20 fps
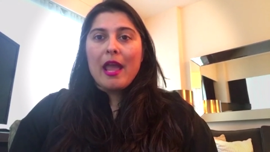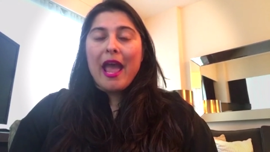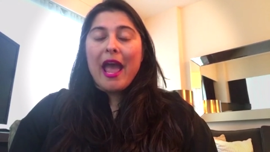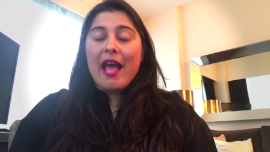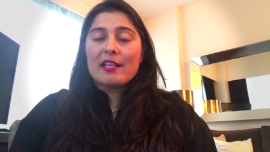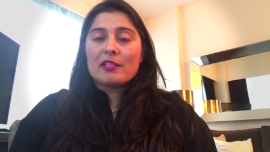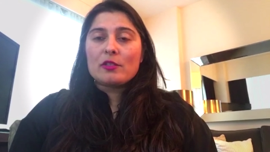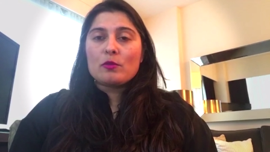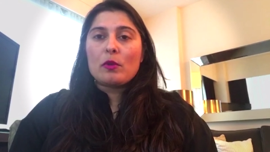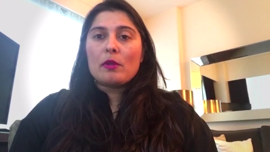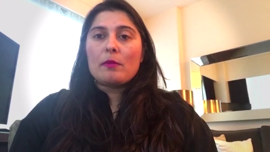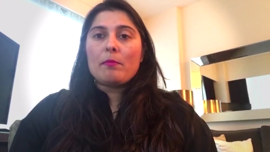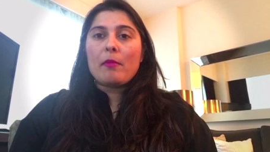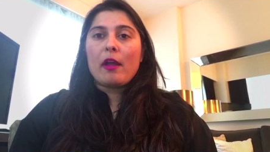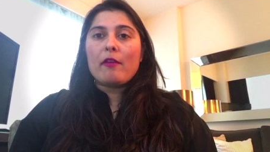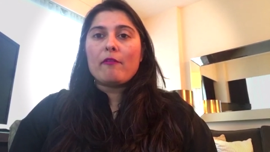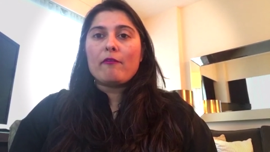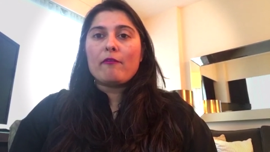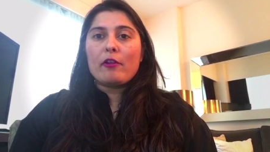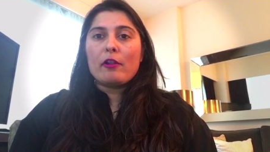As with
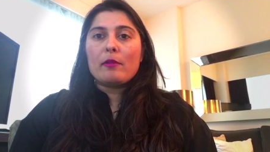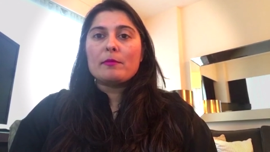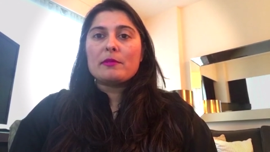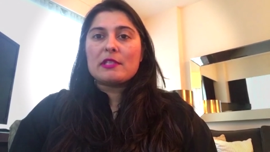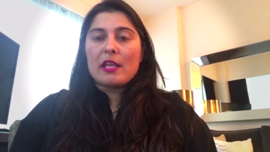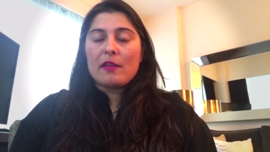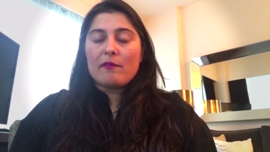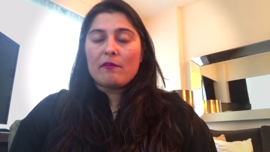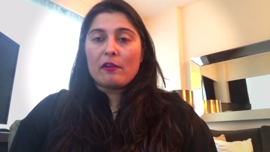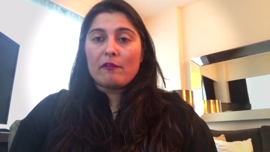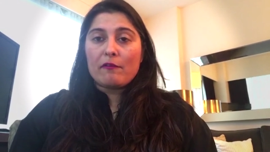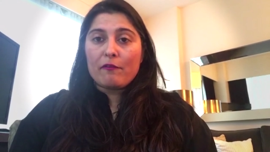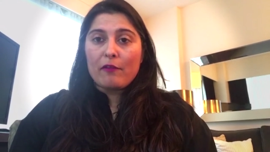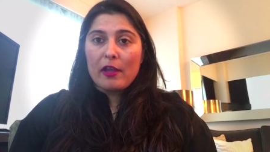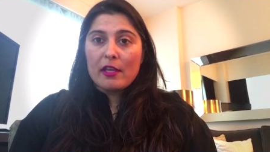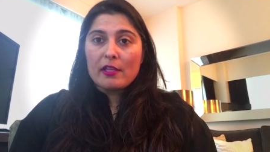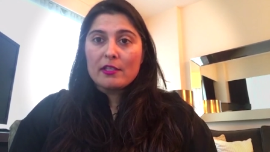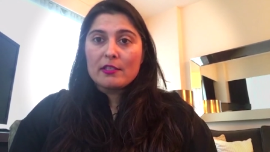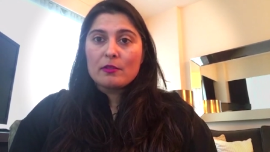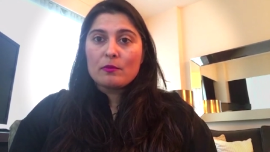my film Saving
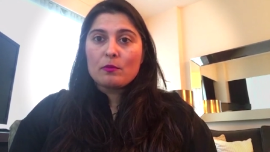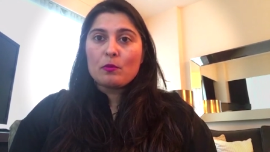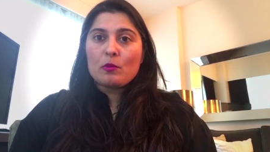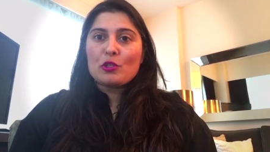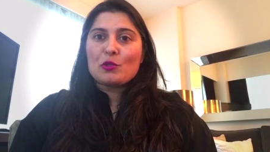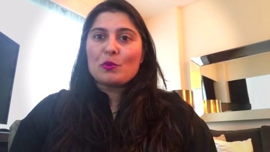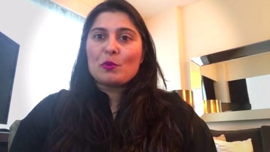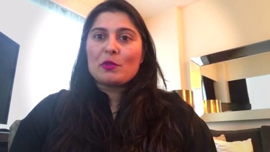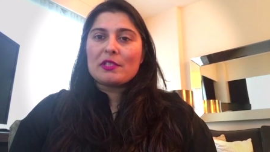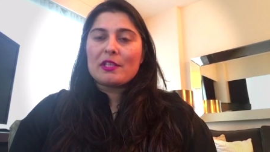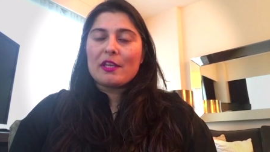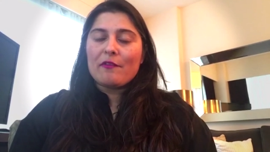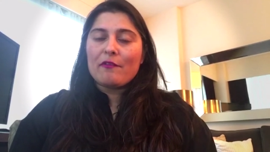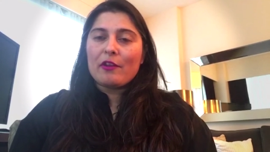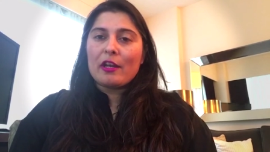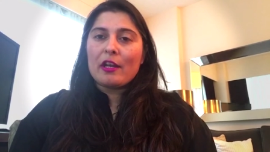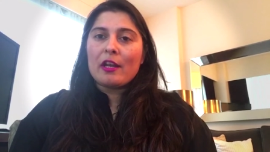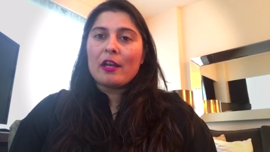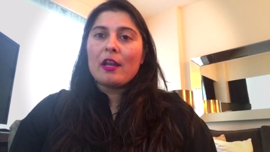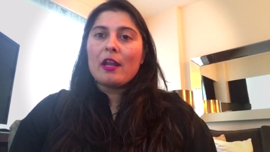Face, which was
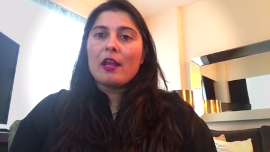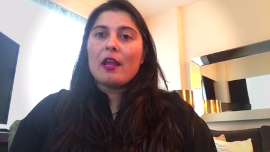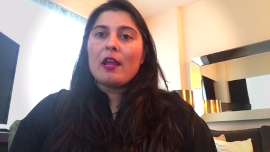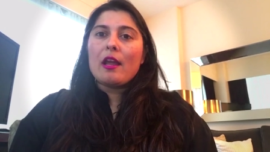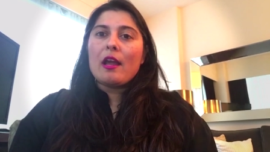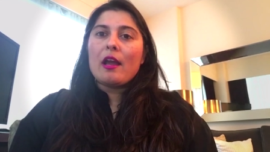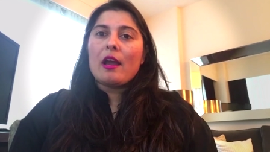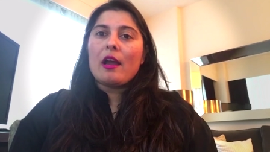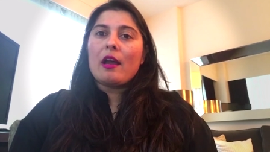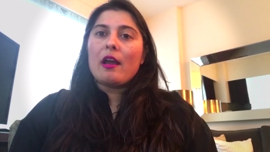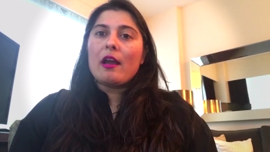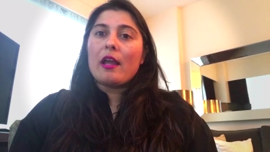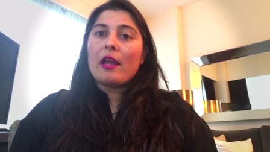given uh,